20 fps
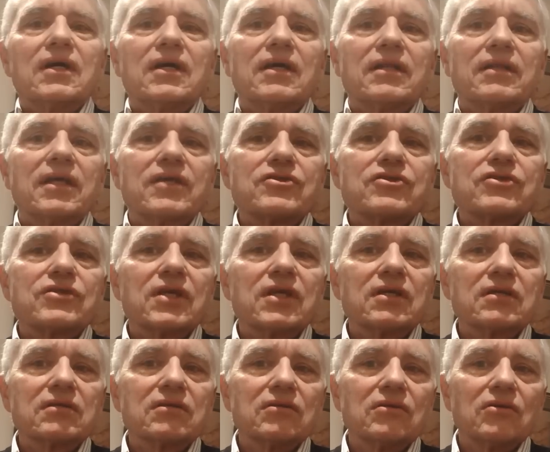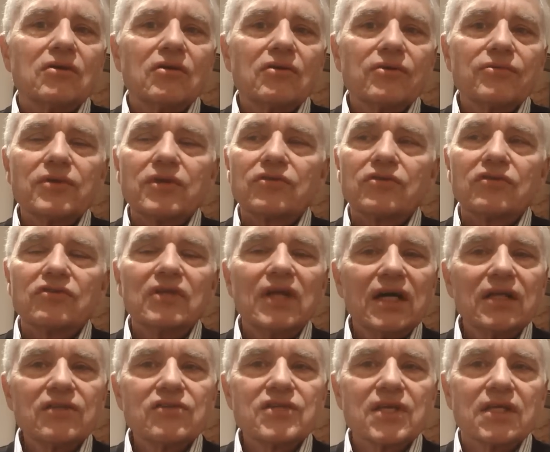They just think all of this is
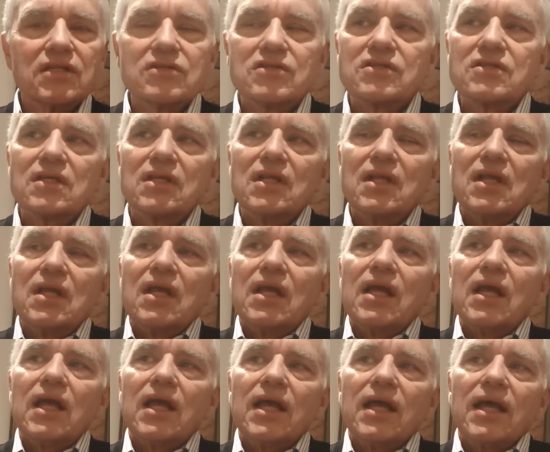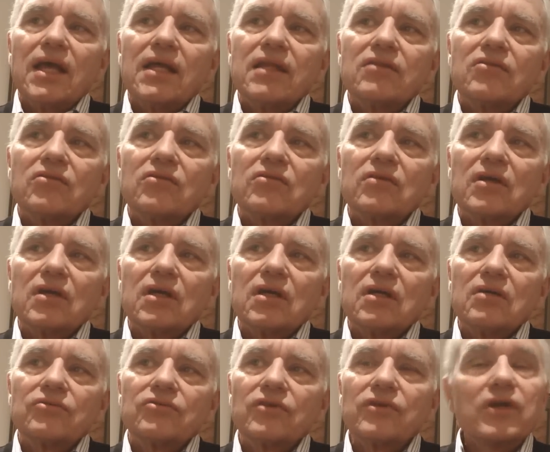nonsense. And
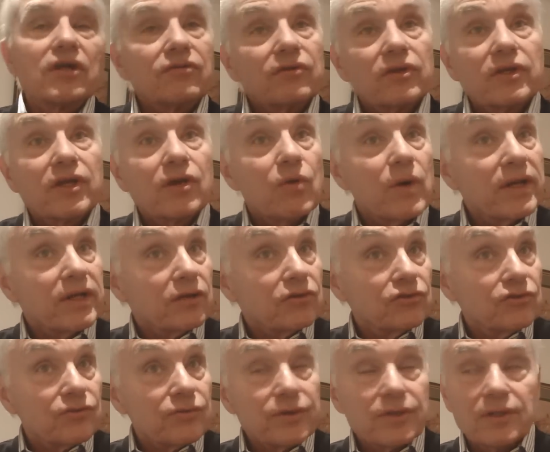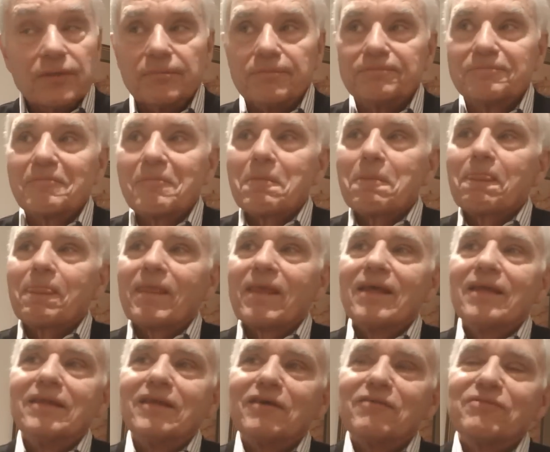so they're really quite extreme
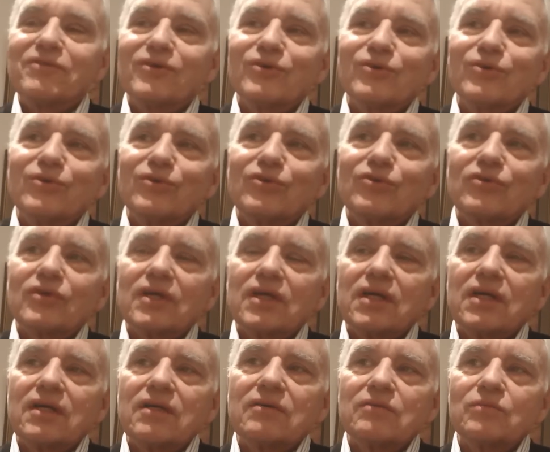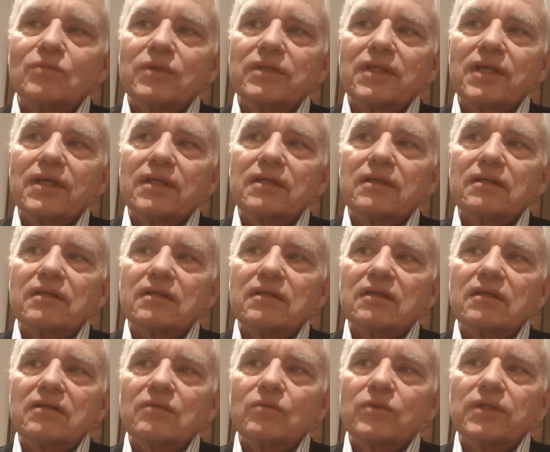in their views when
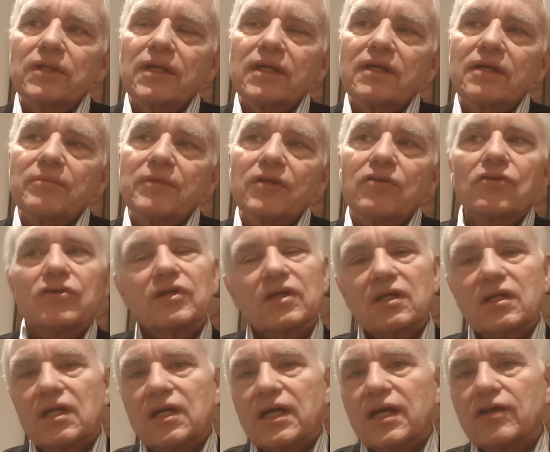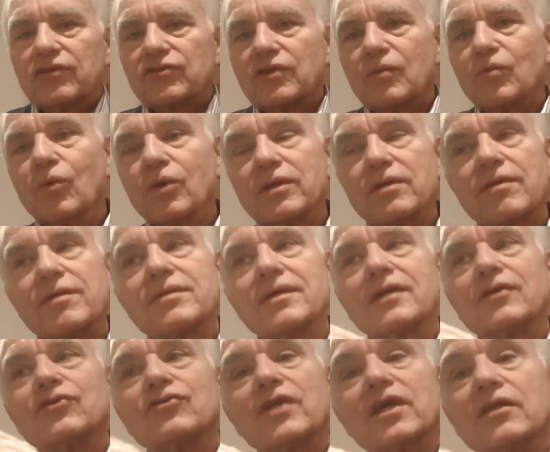they come into the class. And one of the
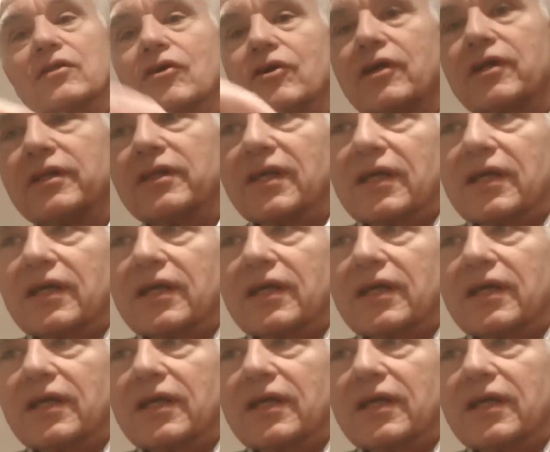things they learn in the